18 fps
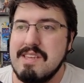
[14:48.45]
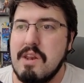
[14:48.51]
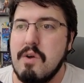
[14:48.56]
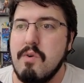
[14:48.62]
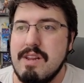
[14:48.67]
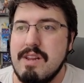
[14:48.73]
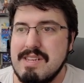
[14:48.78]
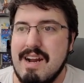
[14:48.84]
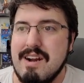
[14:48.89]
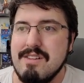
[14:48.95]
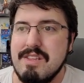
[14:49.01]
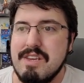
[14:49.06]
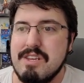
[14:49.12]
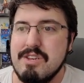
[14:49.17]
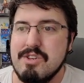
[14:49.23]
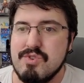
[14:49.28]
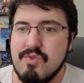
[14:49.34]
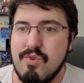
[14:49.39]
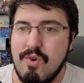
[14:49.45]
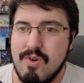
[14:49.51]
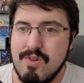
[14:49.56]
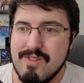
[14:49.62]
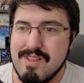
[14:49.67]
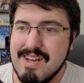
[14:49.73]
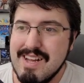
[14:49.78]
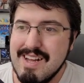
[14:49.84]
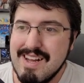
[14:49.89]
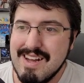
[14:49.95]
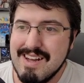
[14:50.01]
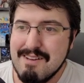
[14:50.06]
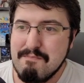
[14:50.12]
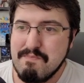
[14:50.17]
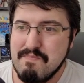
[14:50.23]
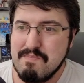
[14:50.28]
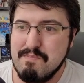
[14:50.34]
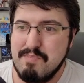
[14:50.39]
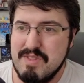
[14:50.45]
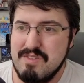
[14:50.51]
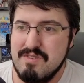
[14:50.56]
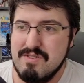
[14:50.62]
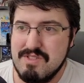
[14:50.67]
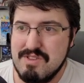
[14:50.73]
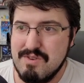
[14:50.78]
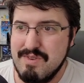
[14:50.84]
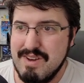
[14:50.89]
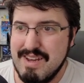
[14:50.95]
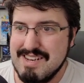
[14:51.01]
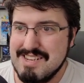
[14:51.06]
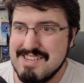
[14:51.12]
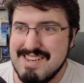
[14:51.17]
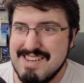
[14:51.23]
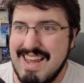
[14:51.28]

they don't entirely control, but they're doing it.